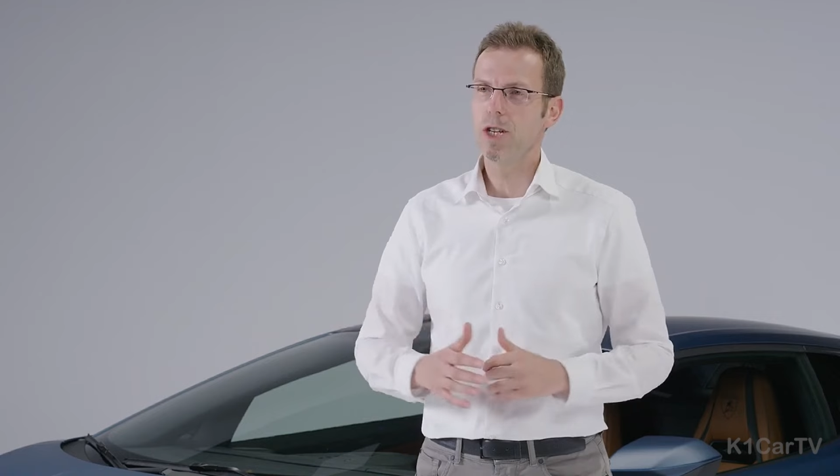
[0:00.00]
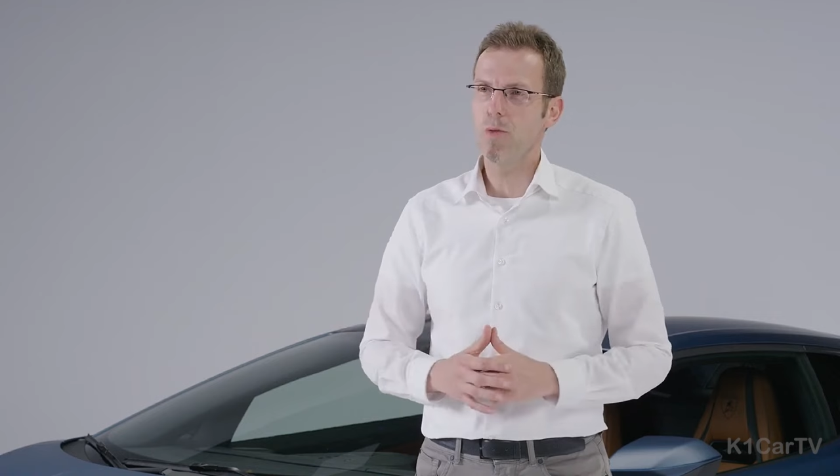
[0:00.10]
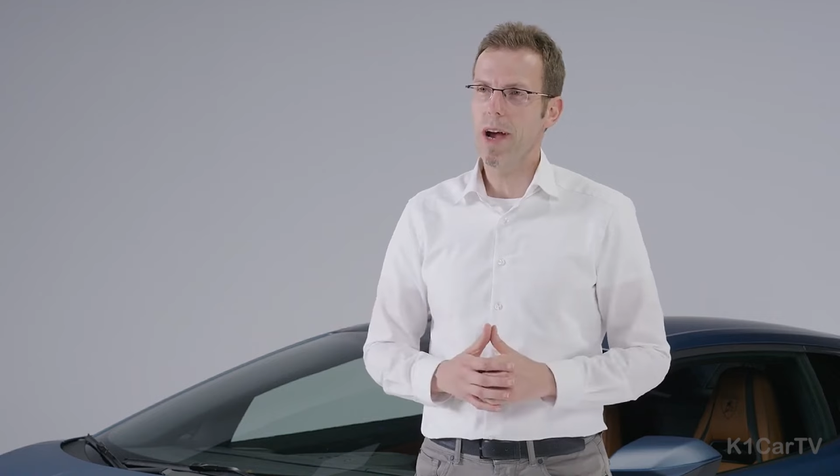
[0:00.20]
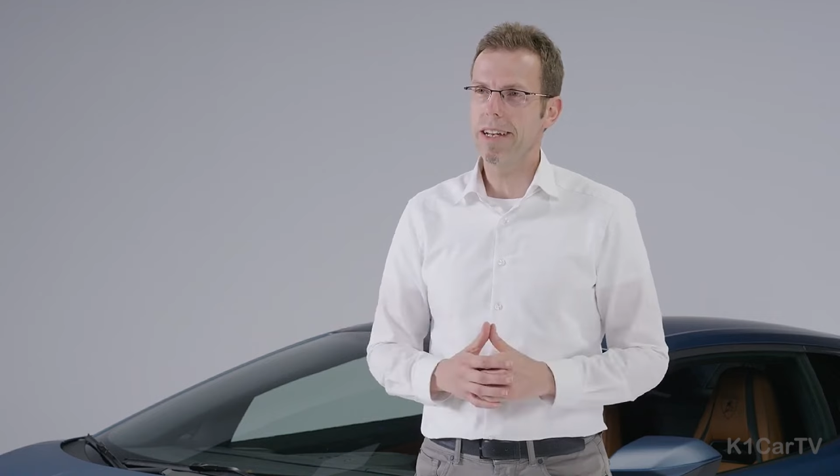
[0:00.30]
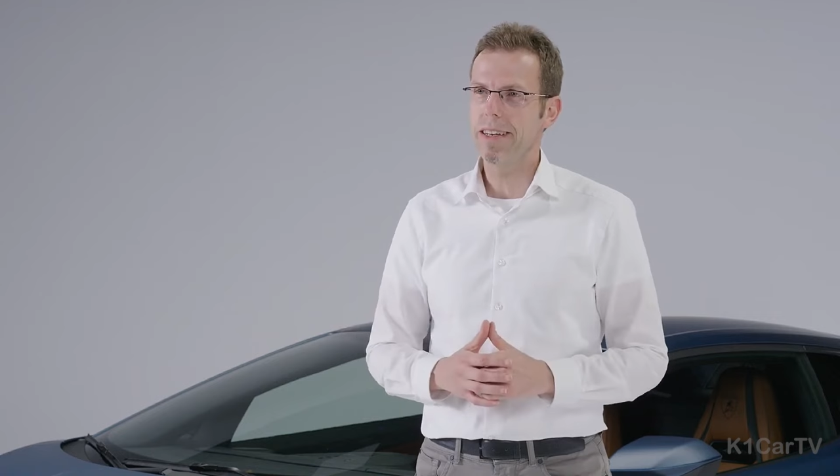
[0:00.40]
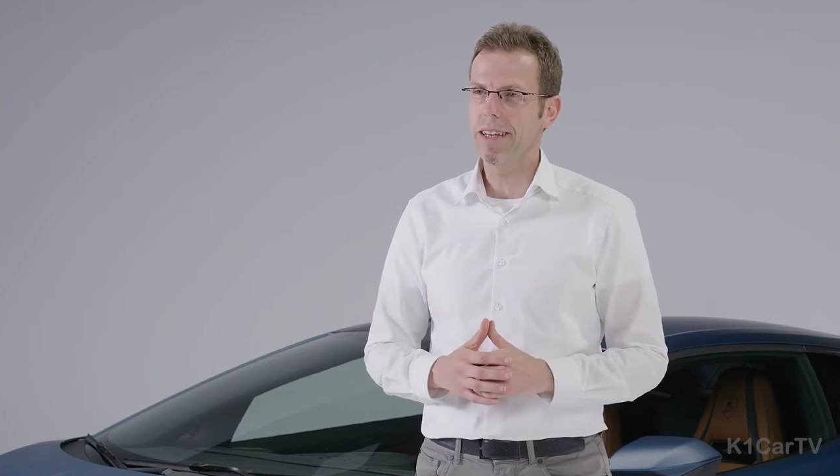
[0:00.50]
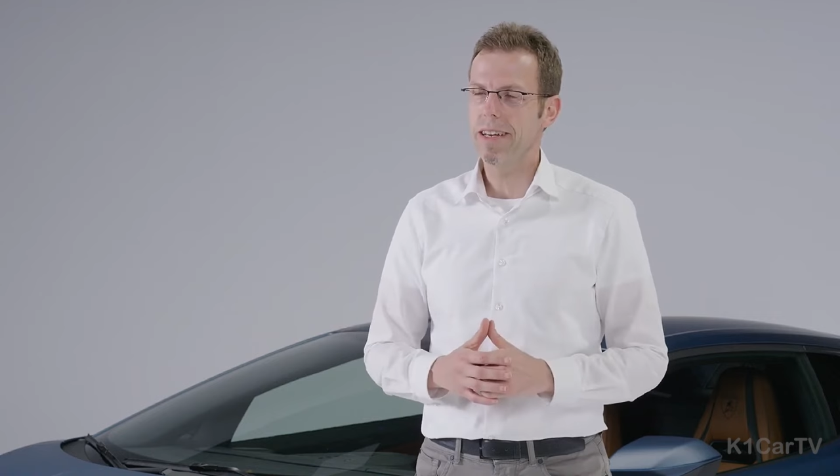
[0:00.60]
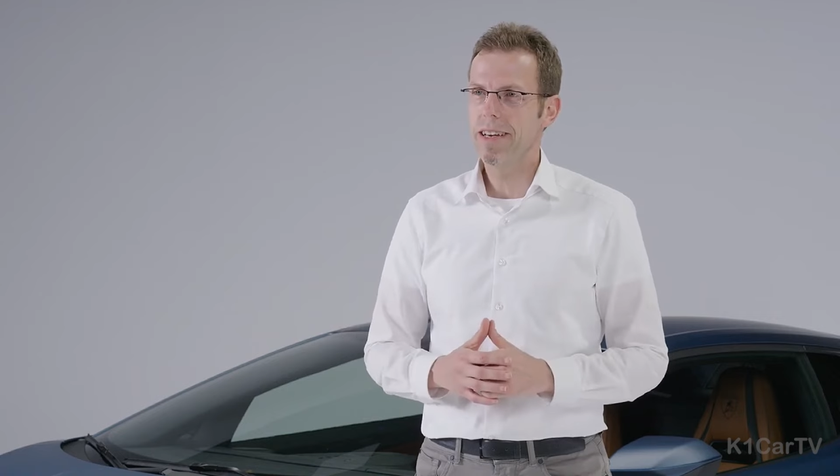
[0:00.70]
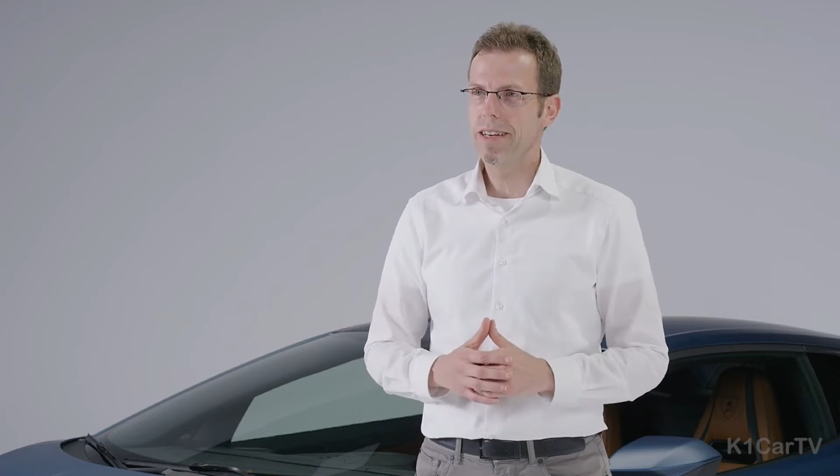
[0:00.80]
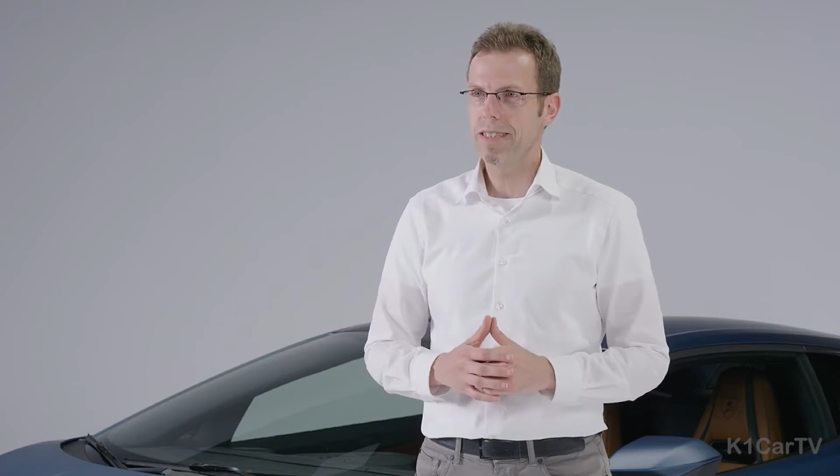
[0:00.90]

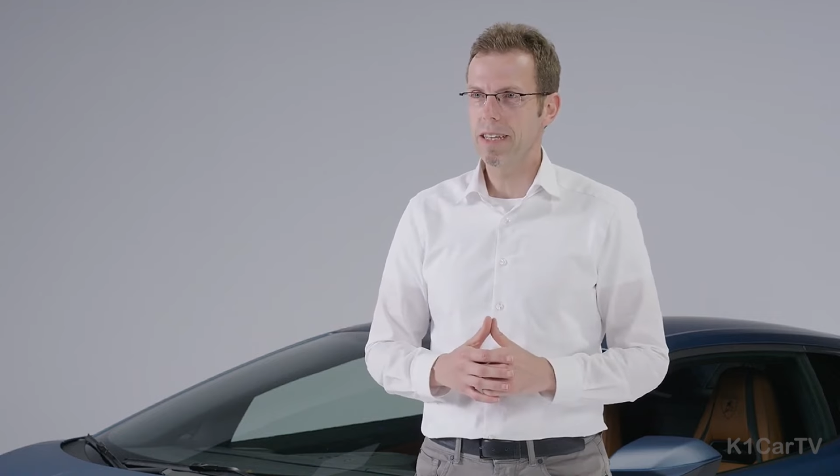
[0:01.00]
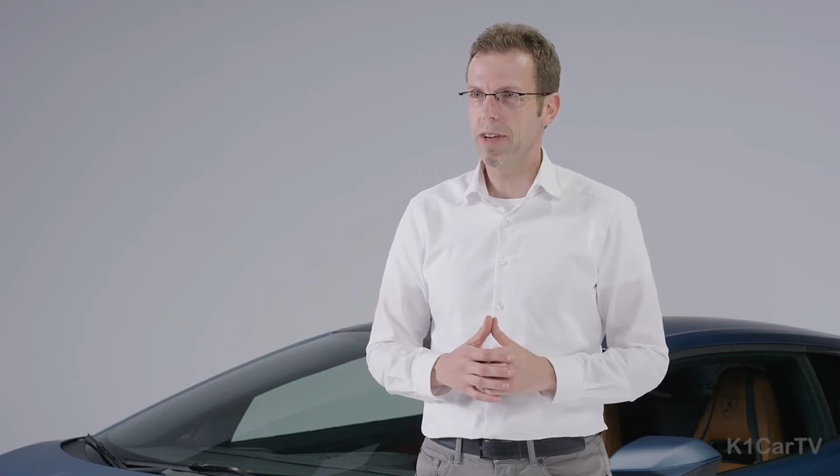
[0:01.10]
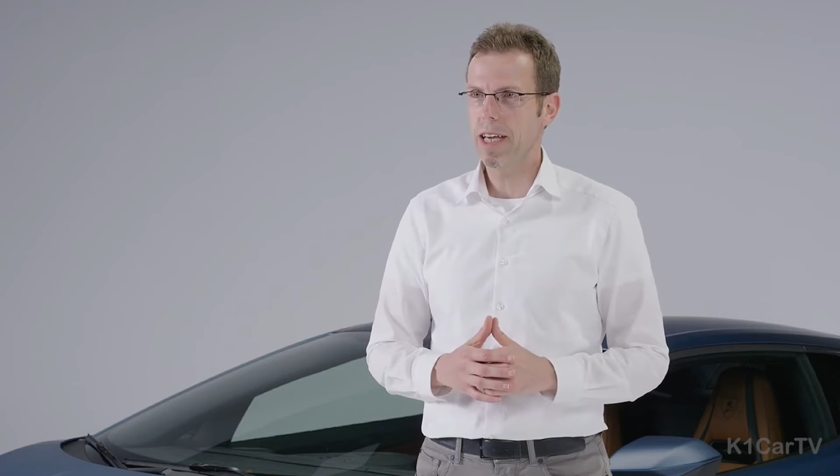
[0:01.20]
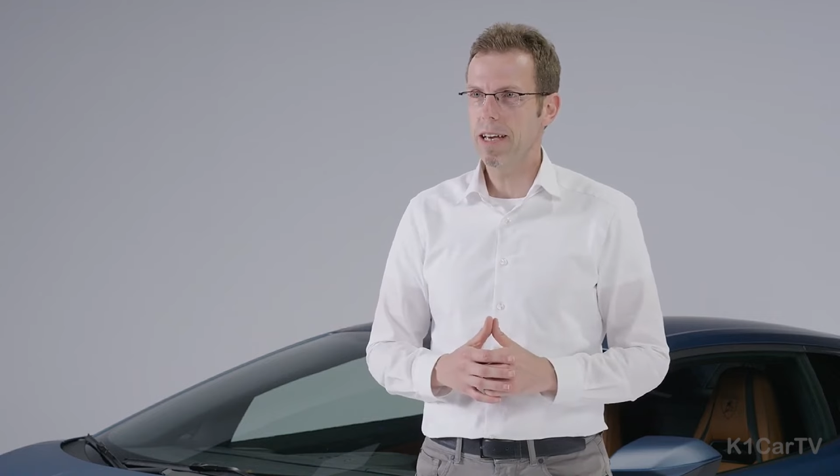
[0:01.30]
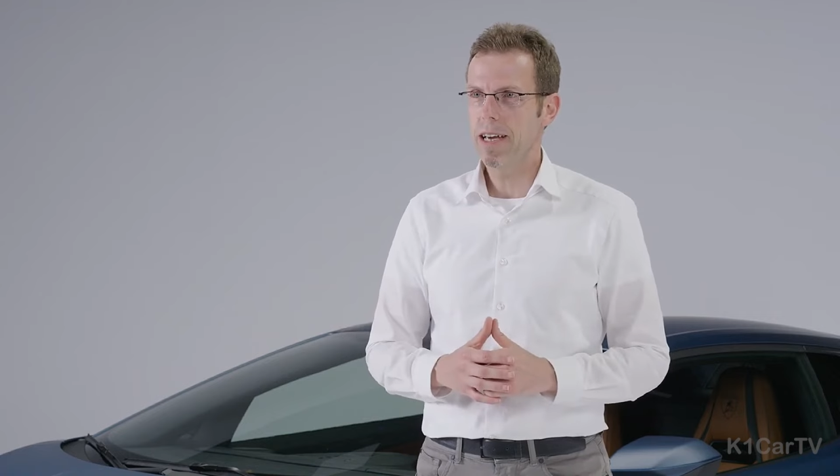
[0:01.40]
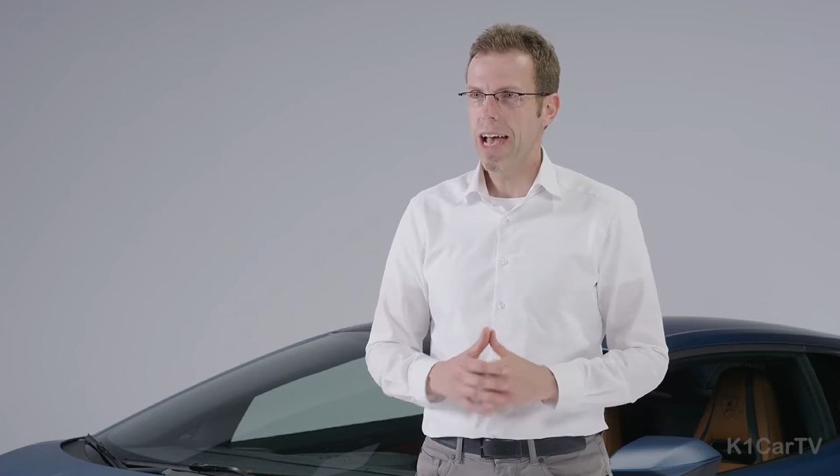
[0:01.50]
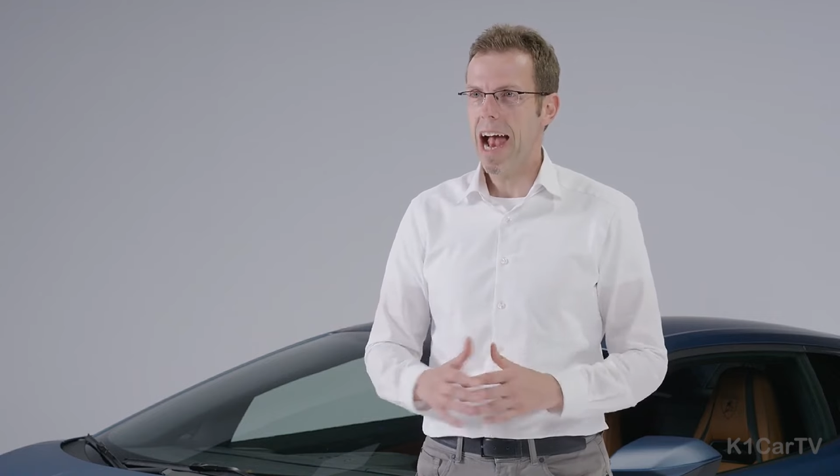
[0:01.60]
twenty C V,